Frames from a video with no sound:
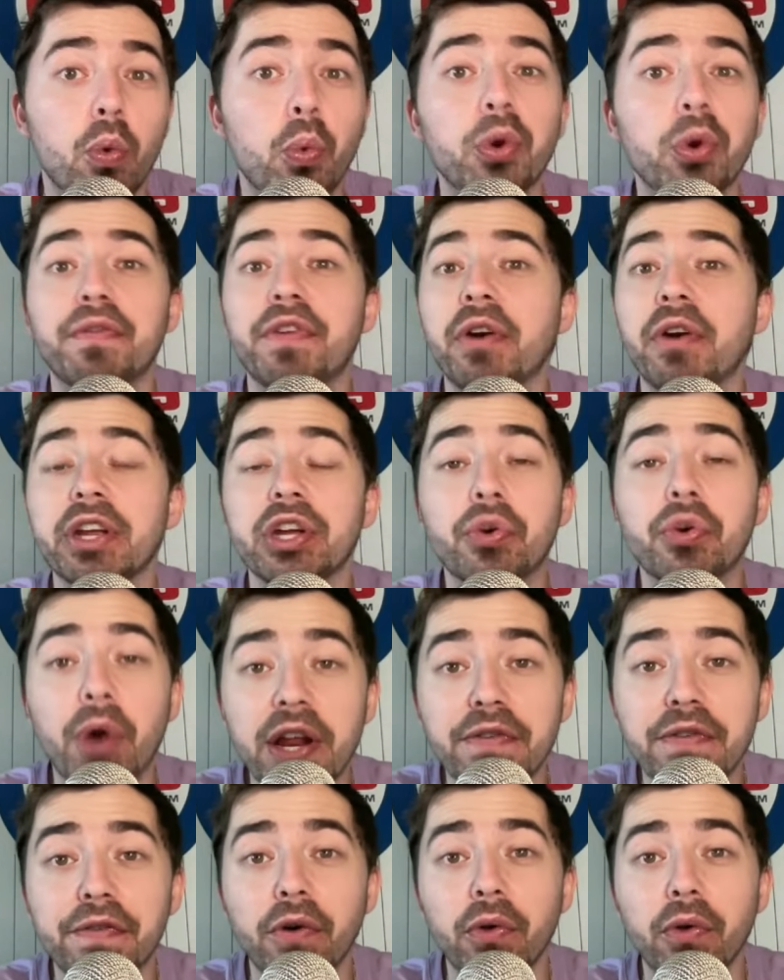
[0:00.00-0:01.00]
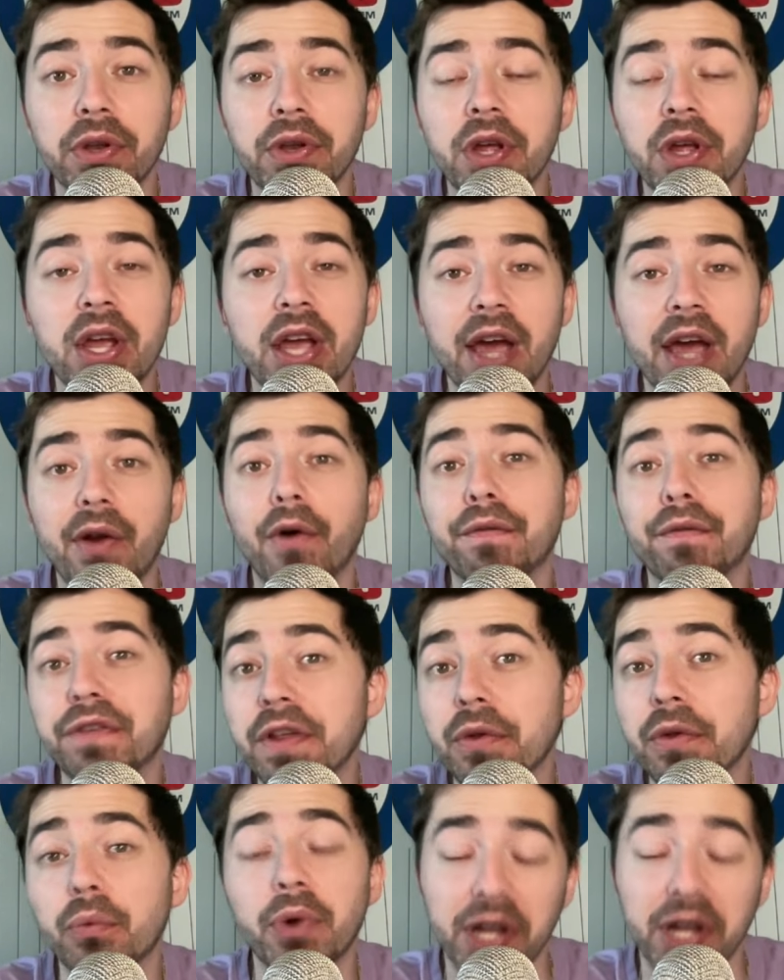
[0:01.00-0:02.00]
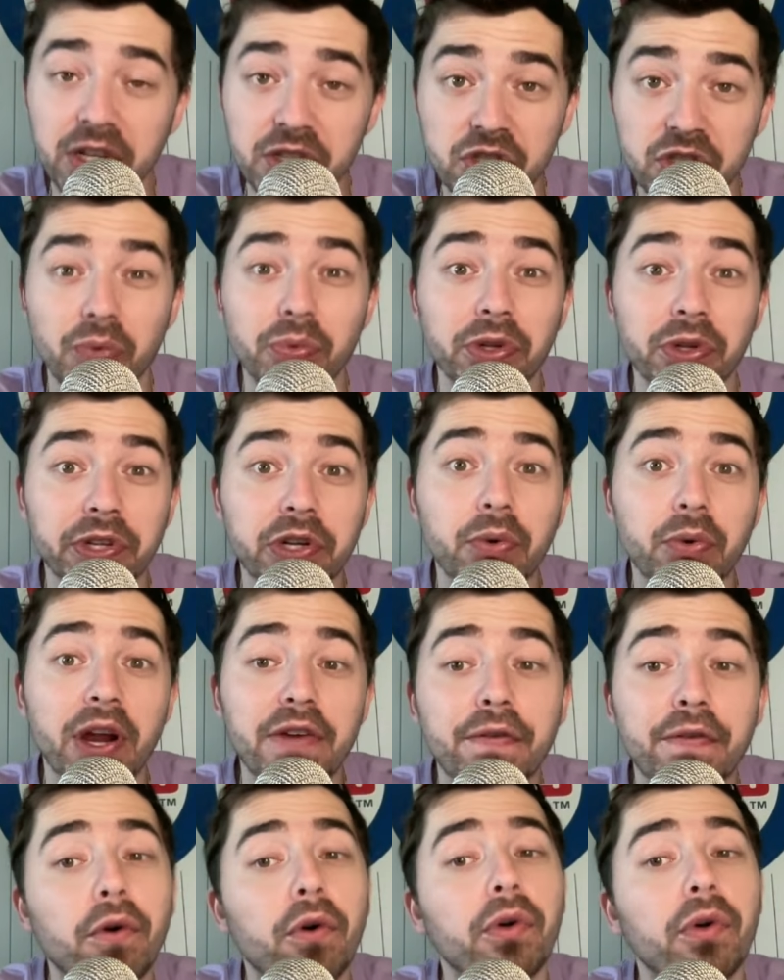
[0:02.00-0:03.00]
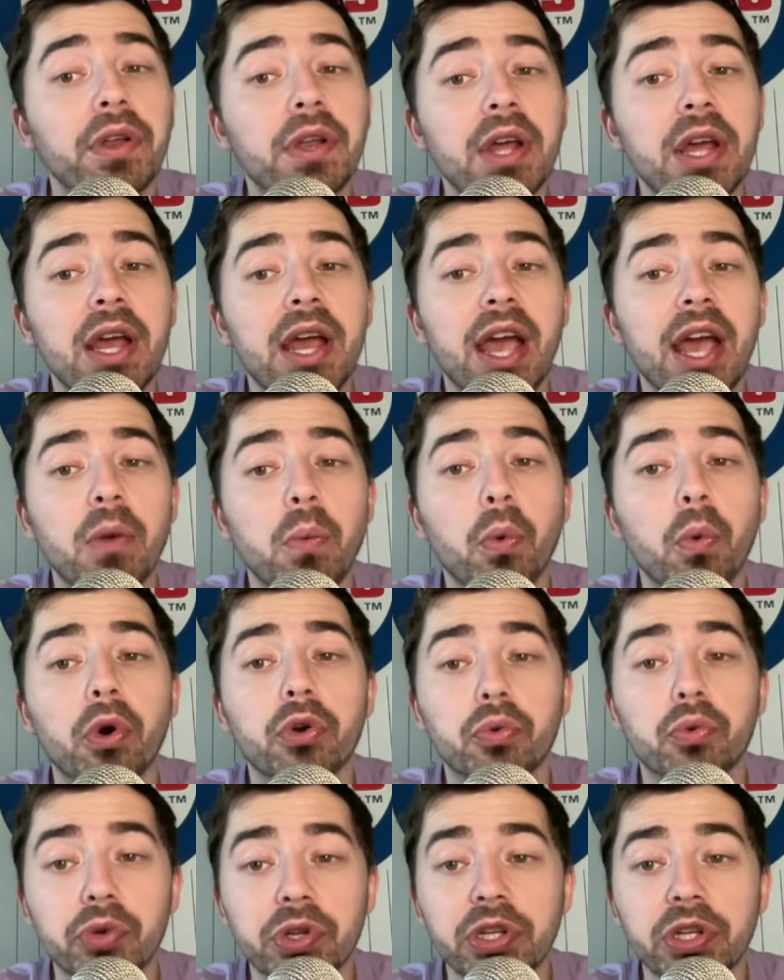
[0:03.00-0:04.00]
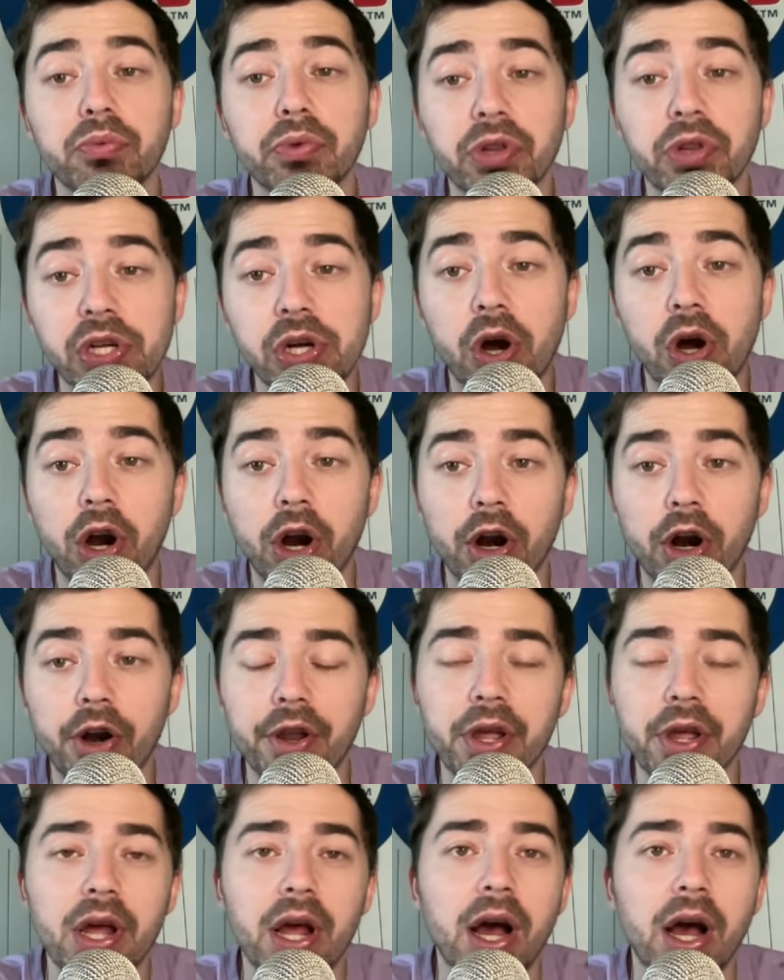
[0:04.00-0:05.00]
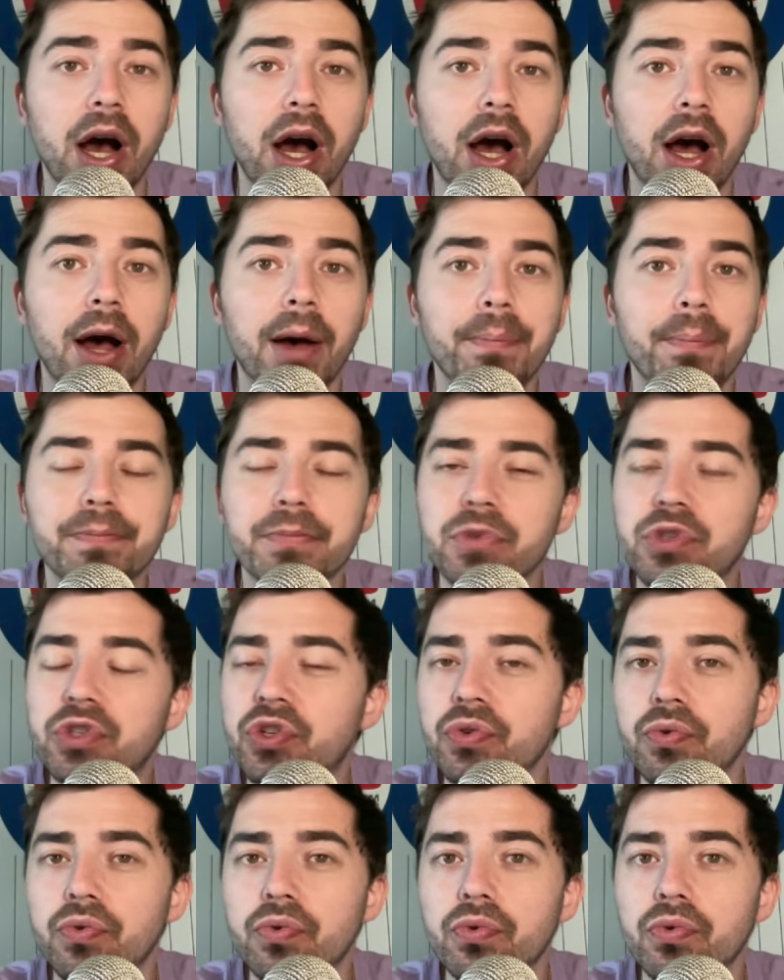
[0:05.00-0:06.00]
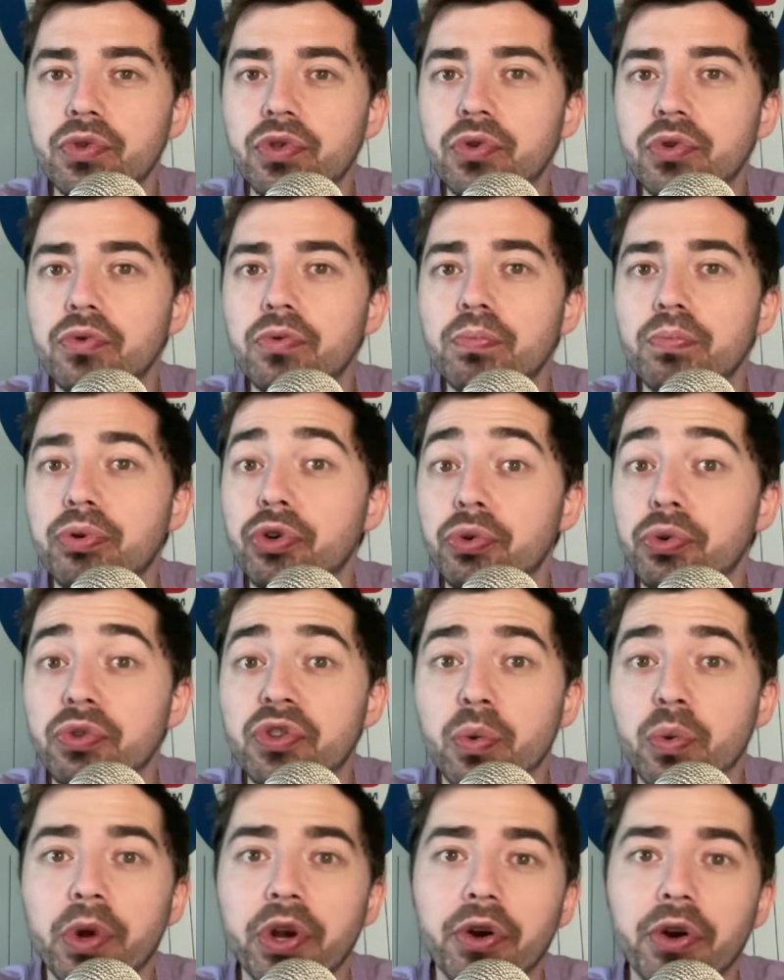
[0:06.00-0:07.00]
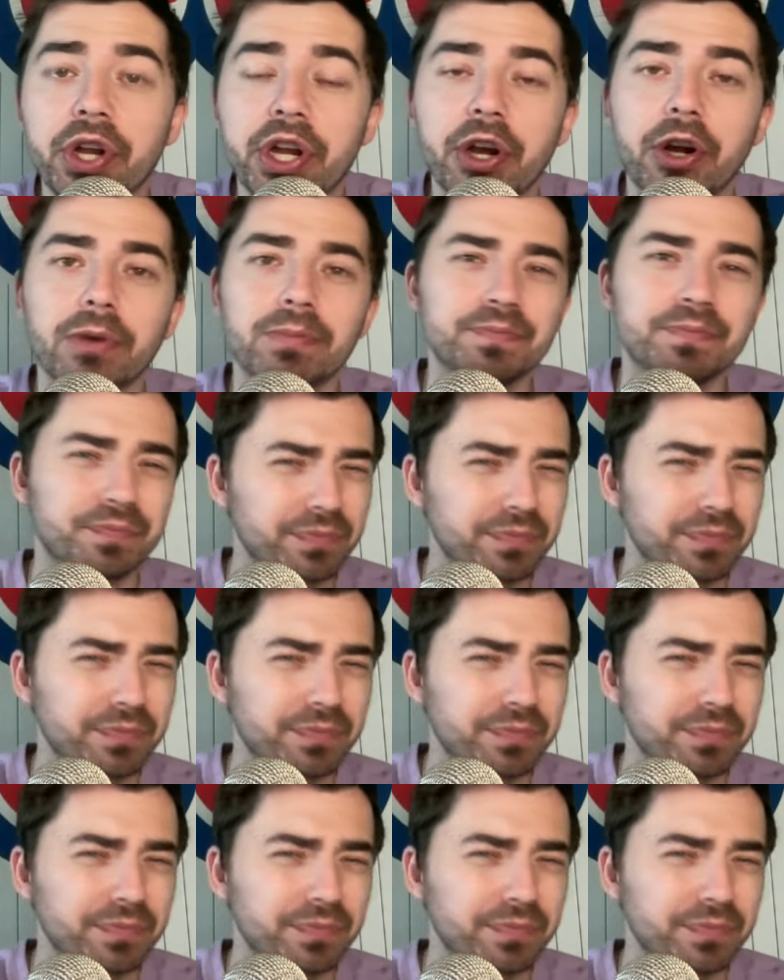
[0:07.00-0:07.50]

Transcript: we're very grateful and, and hopefully the Ricketts are really grateful and, and work really, really hard um, to, to produce a winner here.